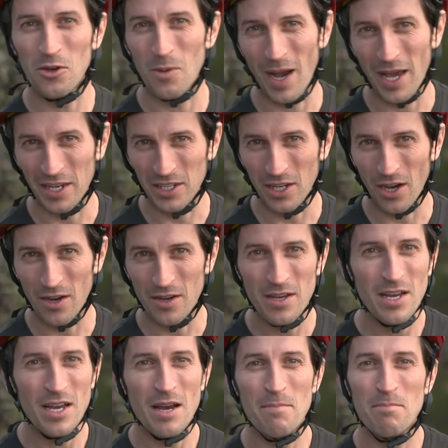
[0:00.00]
the way to go.
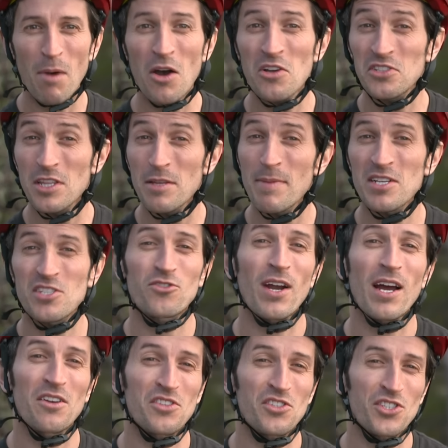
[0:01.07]
Most of the best
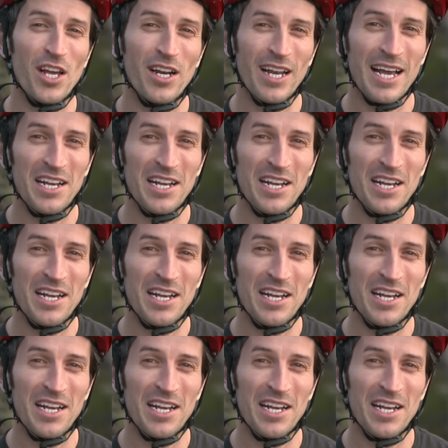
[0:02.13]
trails are shuttle